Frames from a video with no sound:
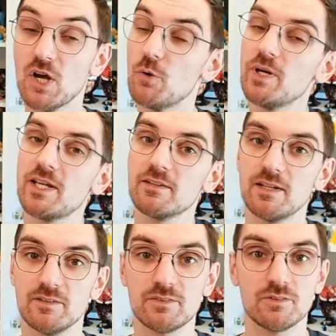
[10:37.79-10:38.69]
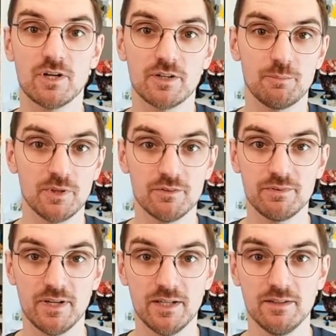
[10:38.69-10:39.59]
we can then start
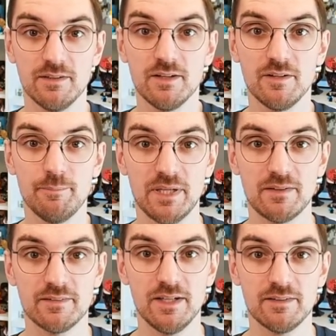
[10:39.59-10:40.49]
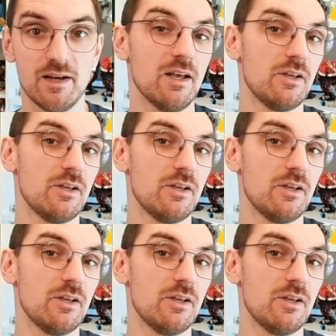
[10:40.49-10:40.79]
modifying the metadata.